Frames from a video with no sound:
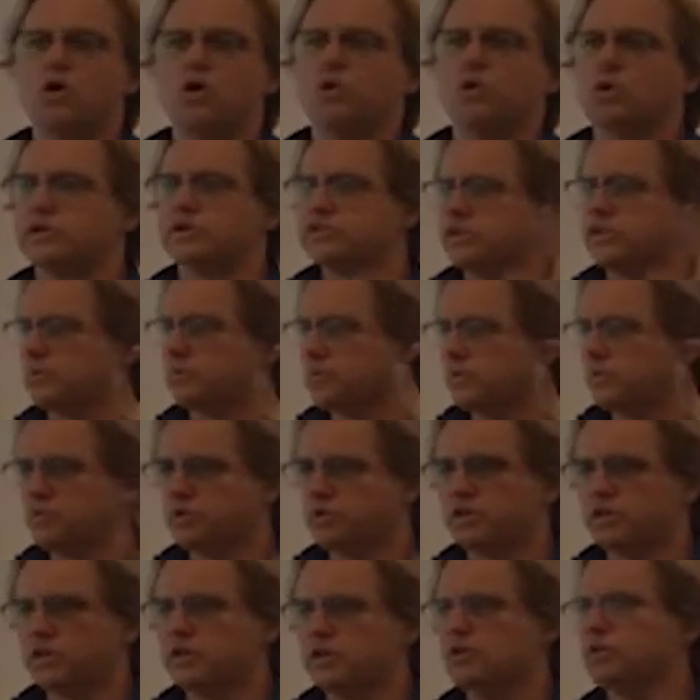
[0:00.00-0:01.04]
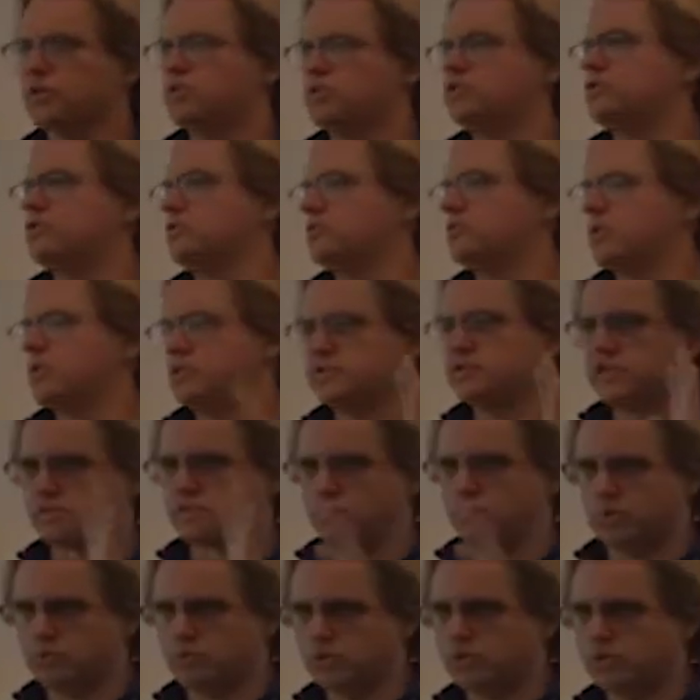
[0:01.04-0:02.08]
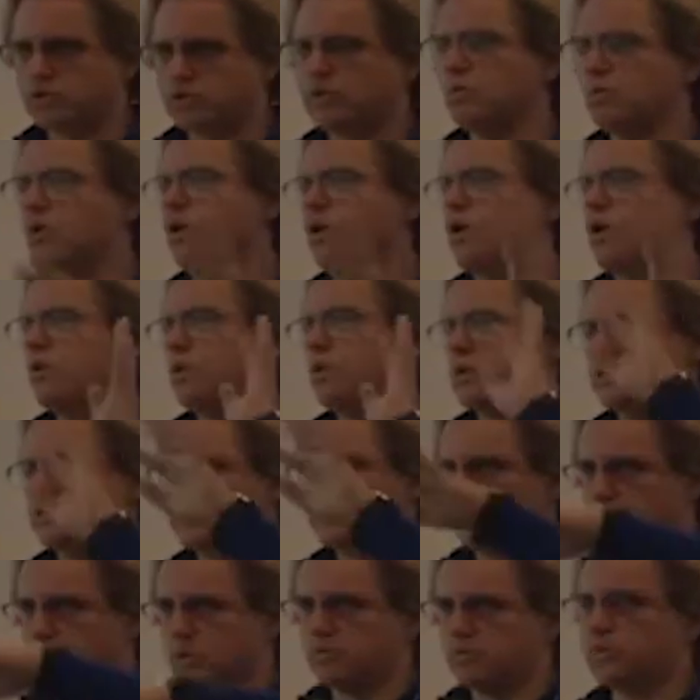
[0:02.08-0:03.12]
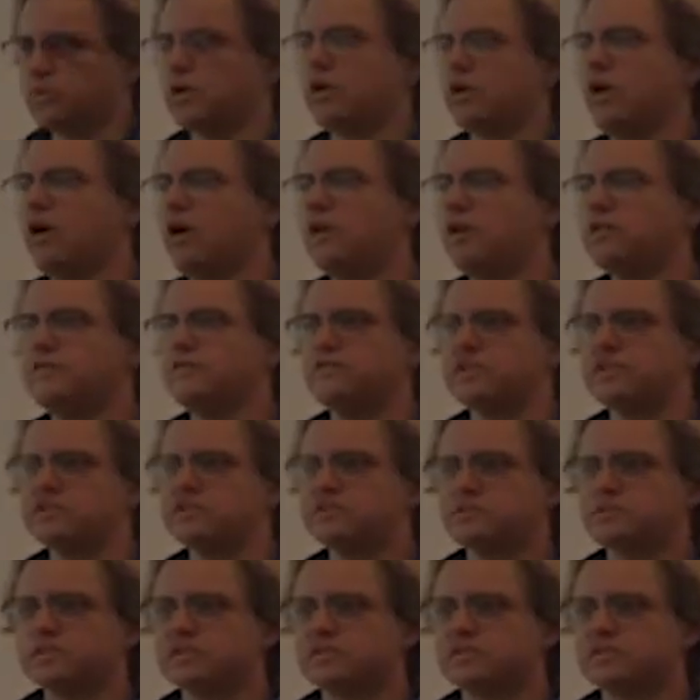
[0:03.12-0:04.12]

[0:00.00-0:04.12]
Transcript: where someone put the orchard, where someone put the wall, where someone put, all of this